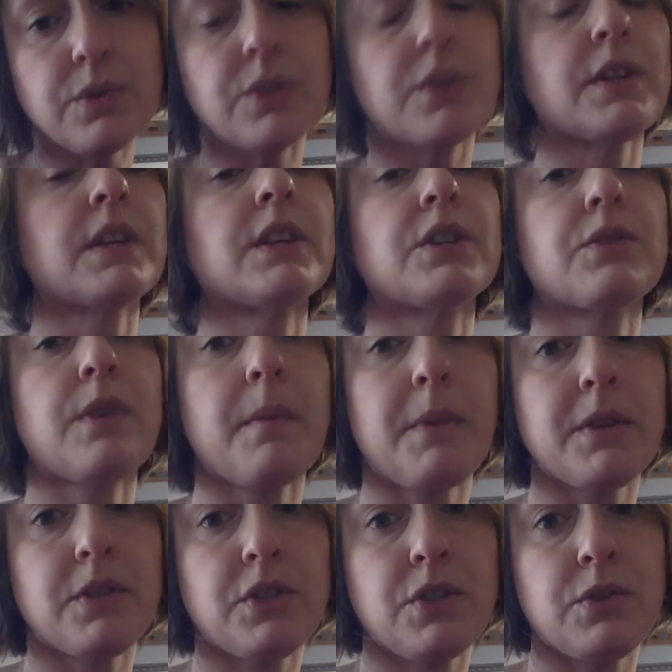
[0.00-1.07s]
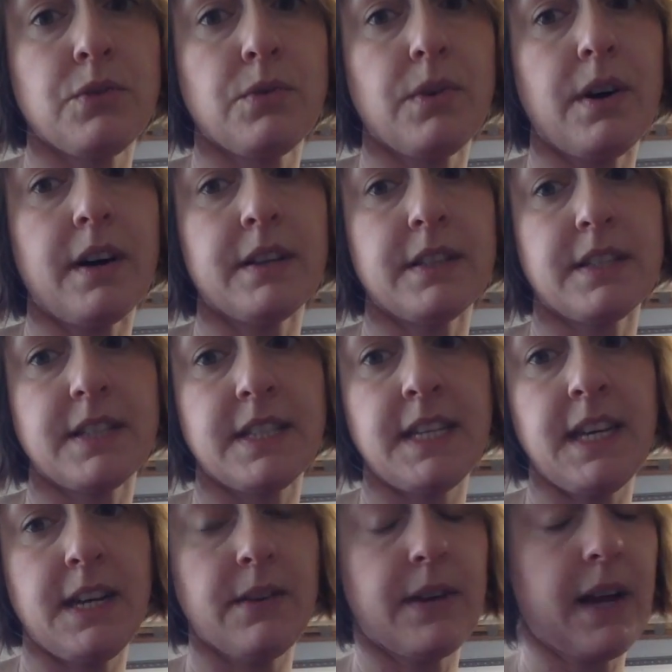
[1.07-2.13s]
so you're going to strum on 2 on the
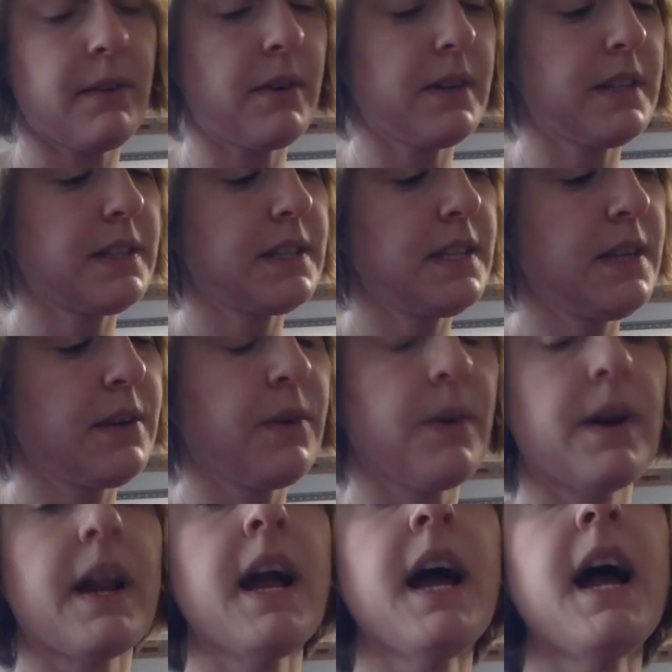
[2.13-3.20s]
C. Okay, we're on the C chord.